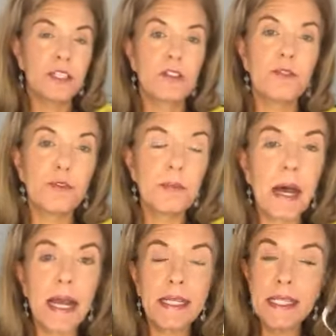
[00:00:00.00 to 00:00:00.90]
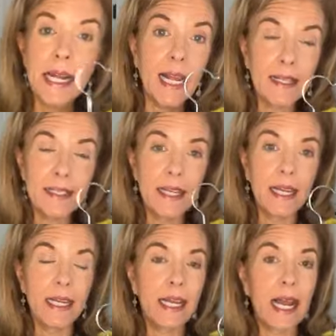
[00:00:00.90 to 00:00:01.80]
it suits my style
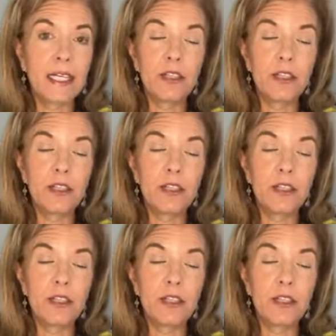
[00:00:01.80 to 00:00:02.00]
aesthetic.